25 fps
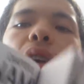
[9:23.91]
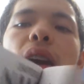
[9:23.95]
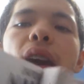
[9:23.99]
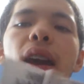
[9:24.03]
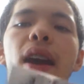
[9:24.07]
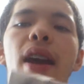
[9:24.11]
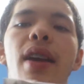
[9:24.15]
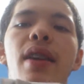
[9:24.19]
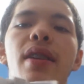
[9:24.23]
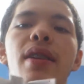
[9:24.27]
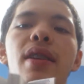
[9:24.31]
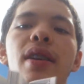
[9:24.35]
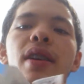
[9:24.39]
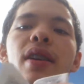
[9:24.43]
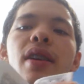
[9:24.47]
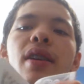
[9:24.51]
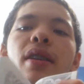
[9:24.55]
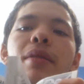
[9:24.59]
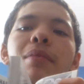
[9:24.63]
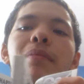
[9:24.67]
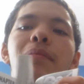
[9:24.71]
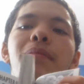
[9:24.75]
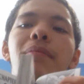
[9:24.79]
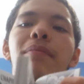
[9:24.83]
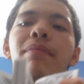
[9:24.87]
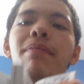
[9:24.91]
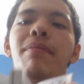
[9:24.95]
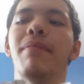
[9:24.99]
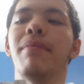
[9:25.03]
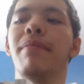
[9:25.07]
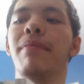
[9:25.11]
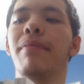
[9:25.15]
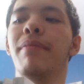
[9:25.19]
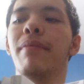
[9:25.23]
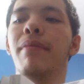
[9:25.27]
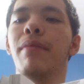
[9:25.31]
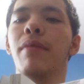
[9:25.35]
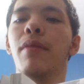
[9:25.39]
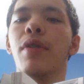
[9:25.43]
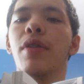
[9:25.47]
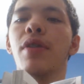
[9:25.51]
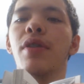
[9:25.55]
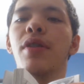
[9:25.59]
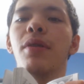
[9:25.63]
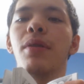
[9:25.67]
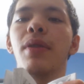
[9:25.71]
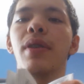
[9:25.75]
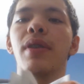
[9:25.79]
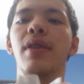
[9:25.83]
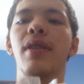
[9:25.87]
And
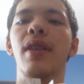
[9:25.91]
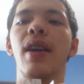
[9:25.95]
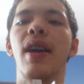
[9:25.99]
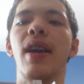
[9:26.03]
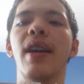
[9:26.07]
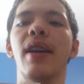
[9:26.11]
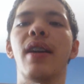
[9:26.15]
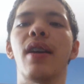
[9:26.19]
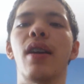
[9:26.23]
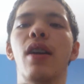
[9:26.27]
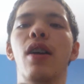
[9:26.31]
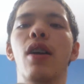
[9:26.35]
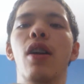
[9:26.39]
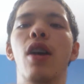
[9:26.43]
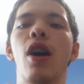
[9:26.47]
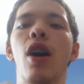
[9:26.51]
so it's like,